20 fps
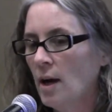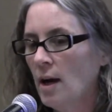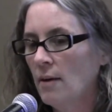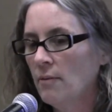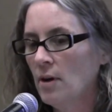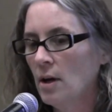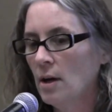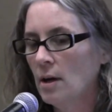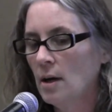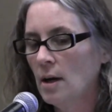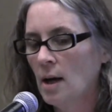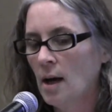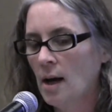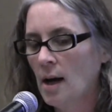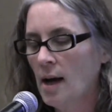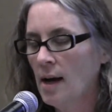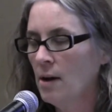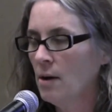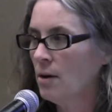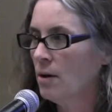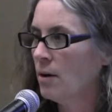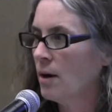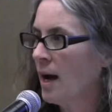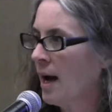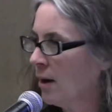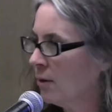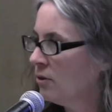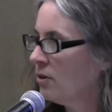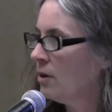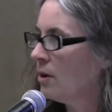have a higher
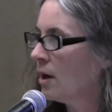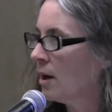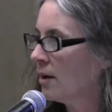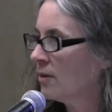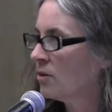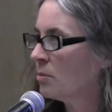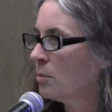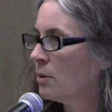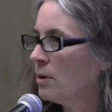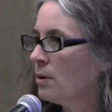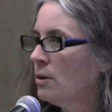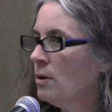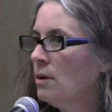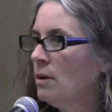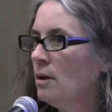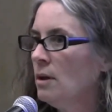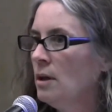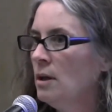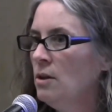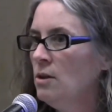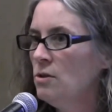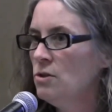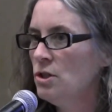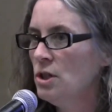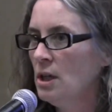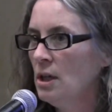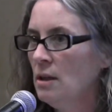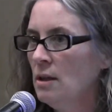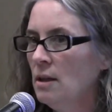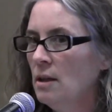housing cost burden in
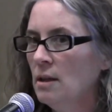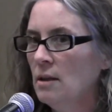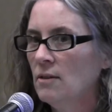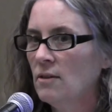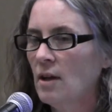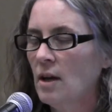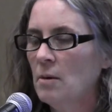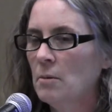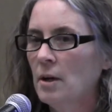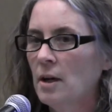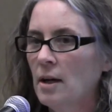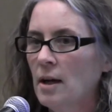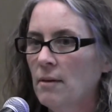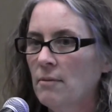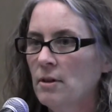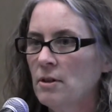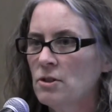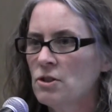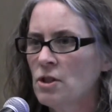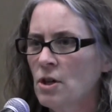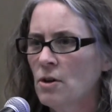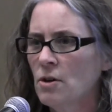Eugene than the statewide average.